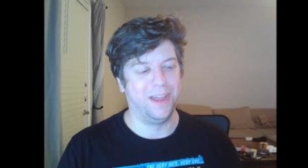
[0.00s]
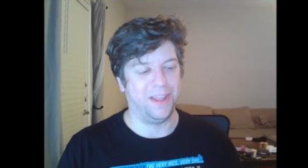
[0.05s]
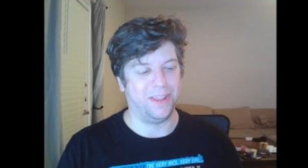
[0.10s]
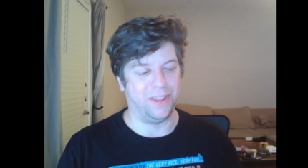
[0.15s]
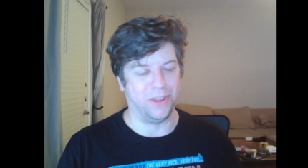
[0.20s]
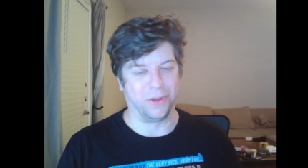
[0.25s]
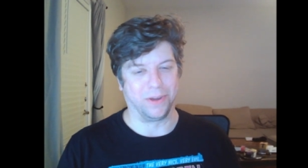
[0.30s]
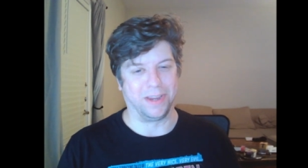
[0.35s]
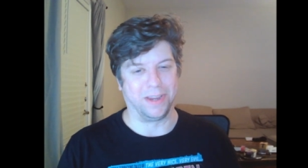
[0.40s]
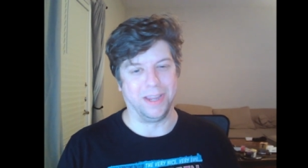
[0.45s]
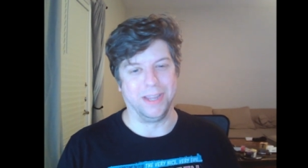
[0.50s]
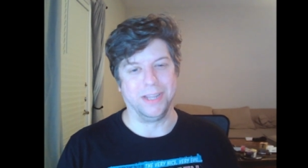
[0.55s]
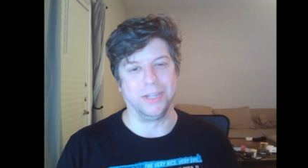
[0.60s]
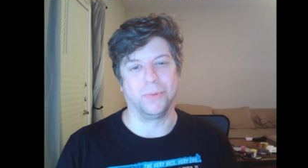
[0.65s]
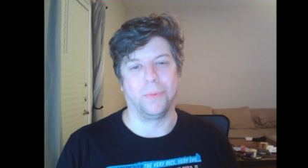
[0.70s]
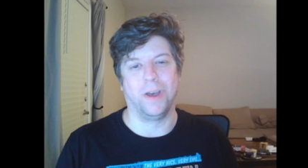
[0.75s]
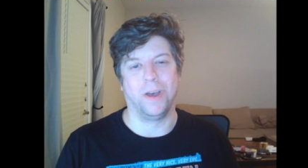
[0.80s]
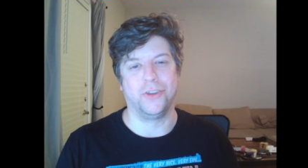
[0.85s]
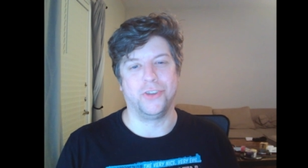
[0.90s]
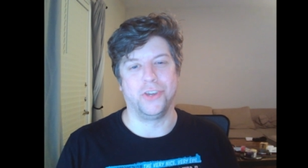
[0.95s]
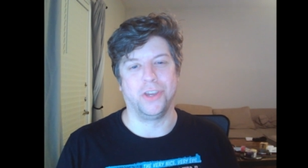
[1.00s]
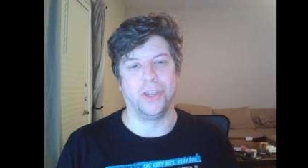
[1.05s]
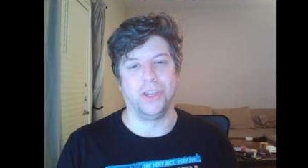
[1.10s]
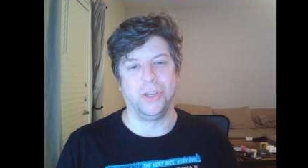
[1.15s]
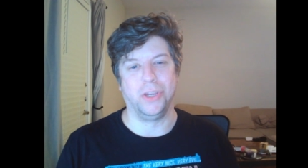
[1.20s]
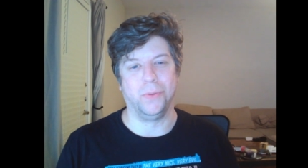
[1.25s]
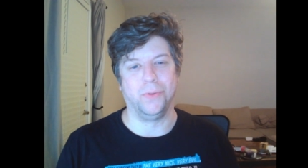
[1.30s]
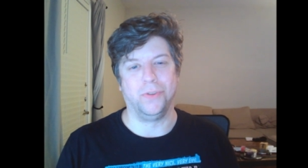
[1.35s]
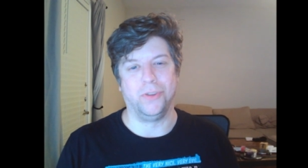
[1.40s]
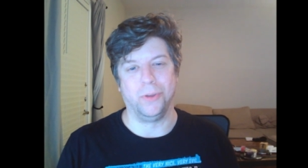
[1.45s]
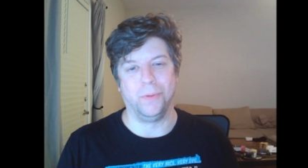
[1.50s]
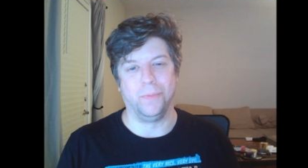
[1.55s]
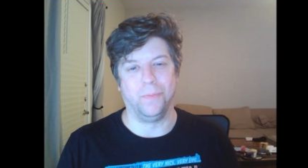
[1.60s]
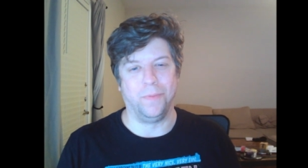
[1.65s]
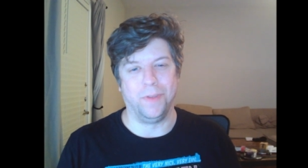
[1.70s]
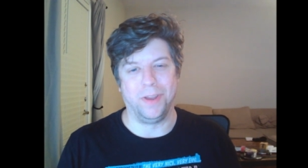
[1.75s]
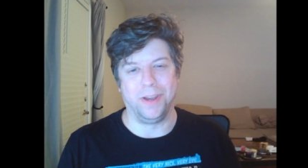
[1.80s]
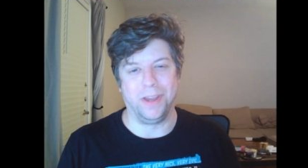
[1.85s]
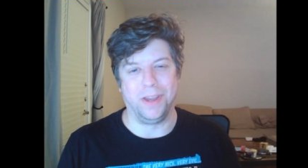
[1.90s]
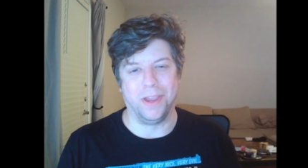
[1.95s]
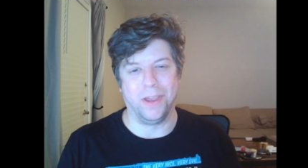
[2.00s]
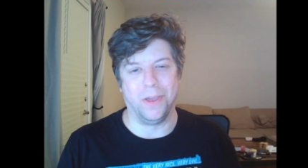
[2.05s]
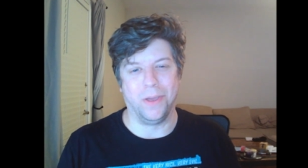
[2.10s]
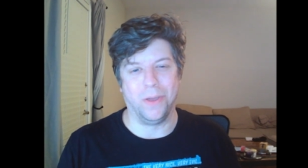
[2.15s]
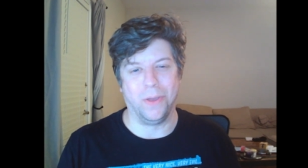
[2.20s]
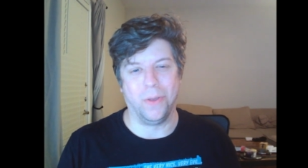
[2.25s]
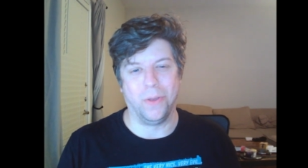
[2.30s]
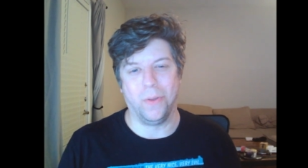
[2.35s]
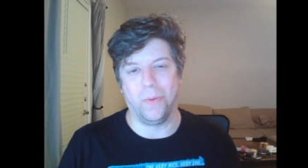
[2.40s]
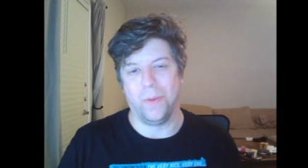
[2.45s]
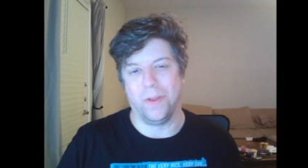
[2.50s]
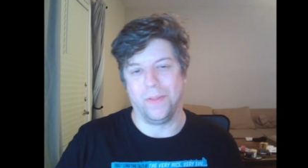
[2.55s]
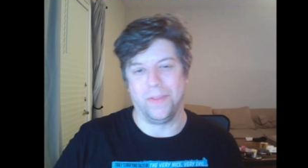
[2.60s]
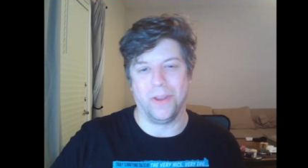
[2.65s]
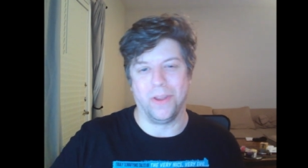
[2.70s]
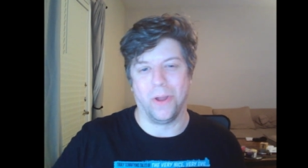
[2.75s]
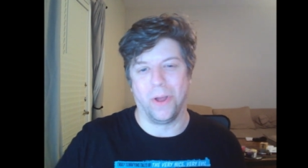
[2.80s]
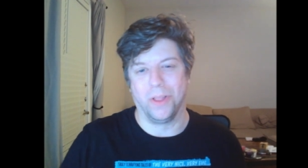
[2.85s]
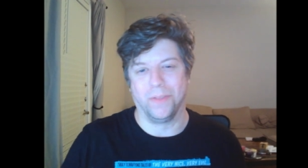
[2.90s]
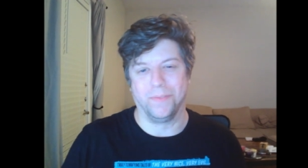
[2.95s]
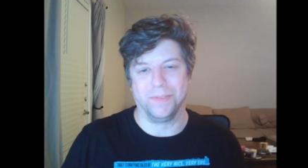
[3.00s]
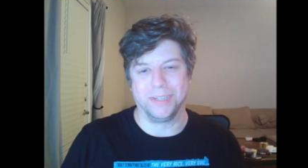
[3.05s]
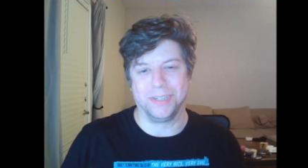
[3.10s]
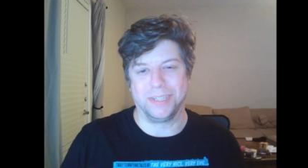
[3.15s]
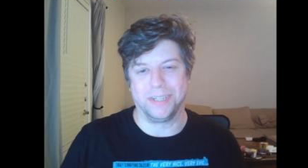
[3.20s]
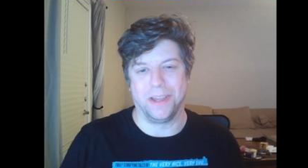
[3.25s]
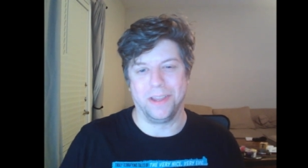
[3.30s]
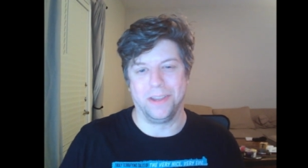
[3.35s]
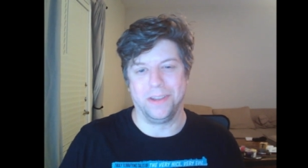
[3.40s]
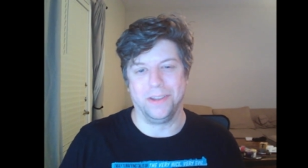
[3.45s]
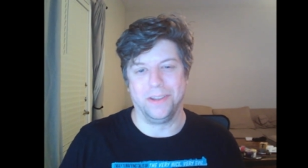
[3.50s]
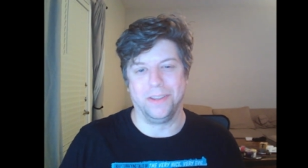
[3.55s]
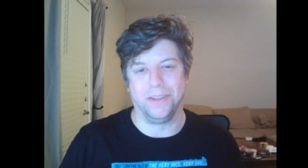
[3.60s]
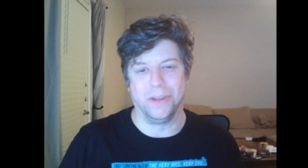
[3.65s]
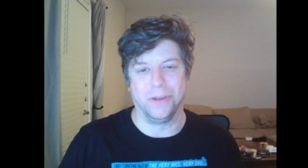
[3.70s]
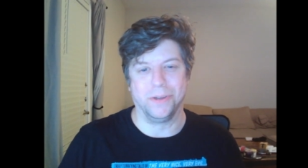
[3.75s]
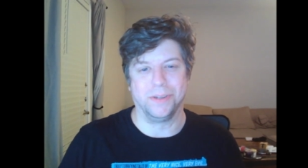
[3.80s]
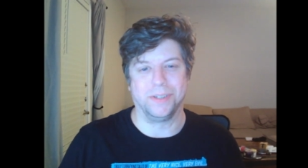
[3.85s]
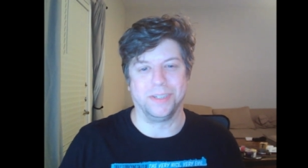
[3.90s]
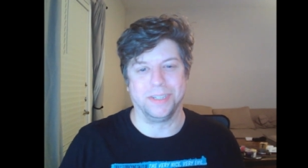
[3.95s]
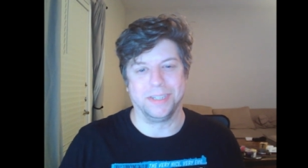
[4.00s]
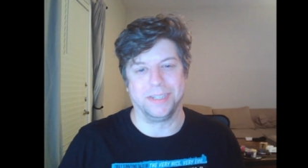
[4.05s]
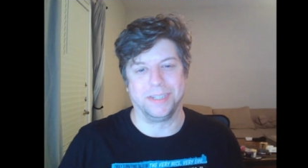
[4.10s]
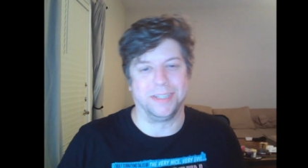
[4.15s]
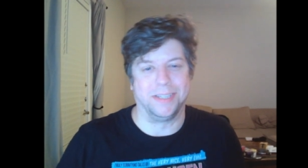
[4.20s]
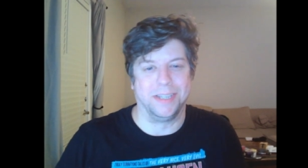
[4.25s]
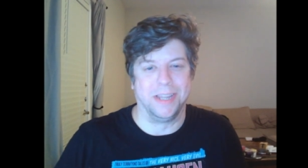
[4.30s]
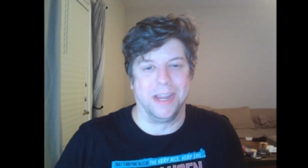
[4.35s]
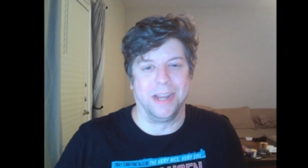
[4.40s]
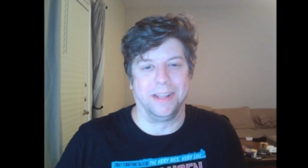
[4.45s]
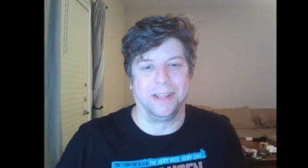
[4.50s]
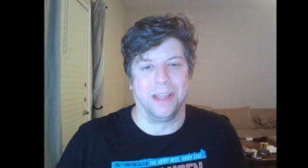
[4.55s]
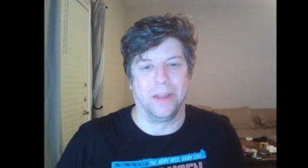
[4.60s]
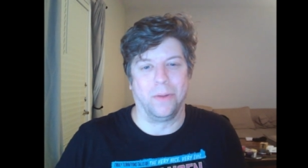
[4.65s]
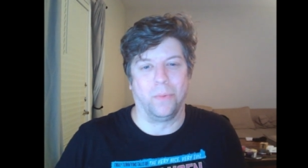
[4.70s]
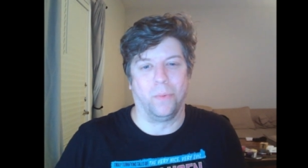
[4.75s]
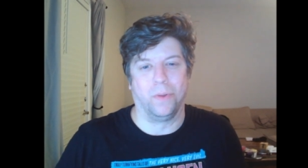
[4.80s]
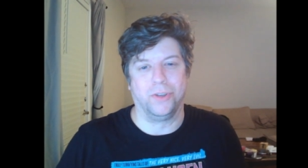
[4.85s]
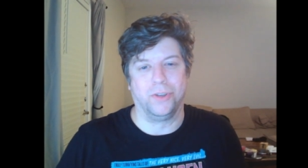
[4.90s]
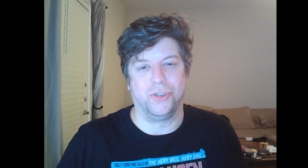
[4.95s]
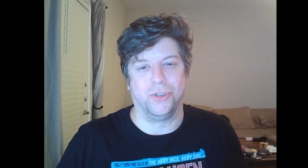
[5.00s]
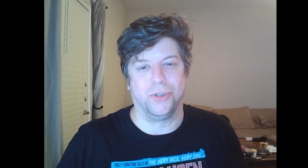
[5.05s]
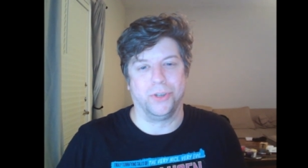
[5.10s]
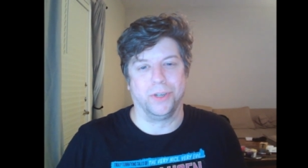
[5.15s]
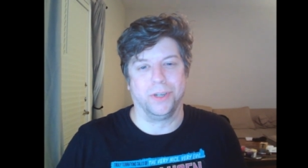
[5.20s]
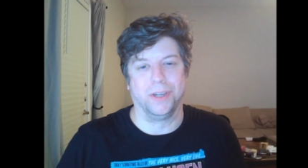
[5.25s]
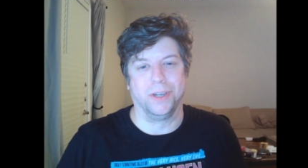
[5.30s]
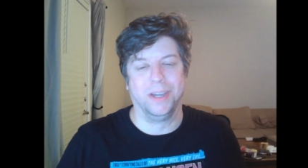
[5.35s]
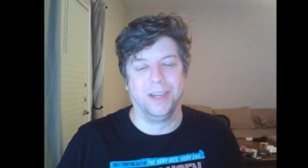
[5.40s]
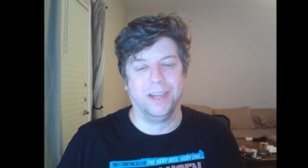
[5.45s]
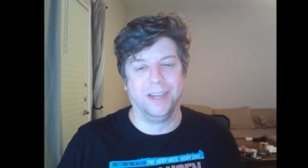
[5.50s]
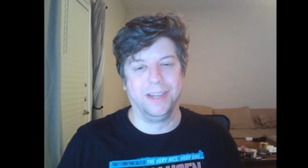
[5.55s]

their kids watching a YouTube video, and then all of a sudden there's this thing that wants your